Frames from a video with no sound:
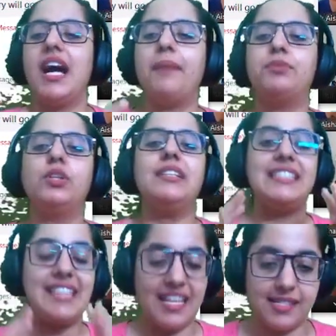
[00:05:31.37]
Abdul,
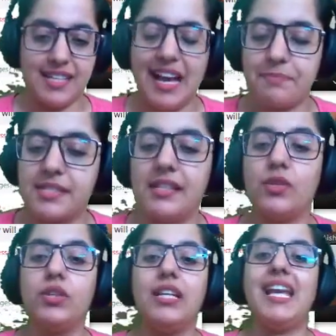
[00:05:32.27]
yes,
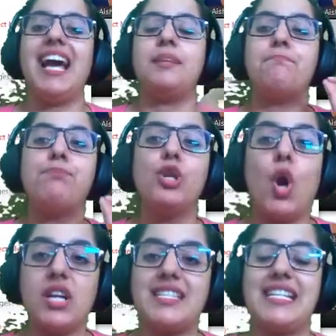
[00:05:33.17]
absolutely. And
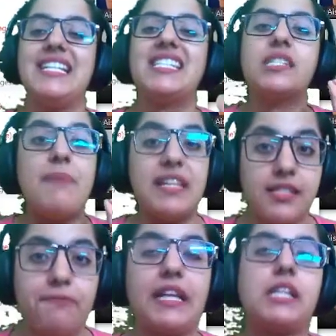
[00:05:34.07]
plot
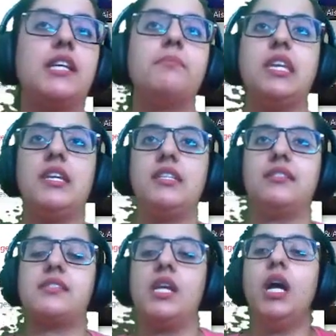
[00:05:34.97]
specifically
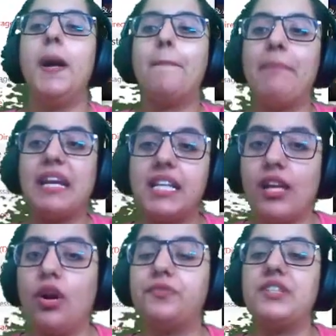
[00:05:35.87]
means
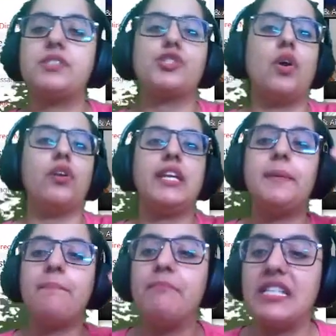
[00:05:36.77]
beginning of the story,
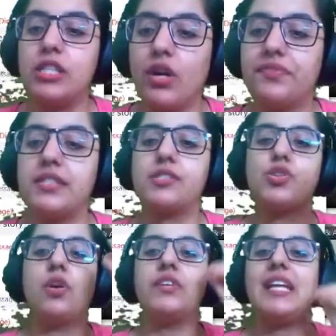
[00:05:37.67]
middle of the
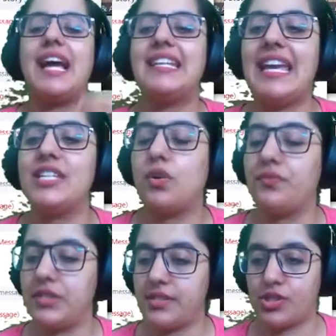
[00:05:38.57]
story, and end of
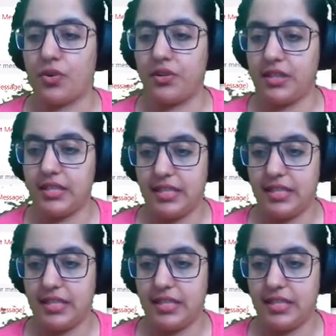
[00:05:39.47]
the story.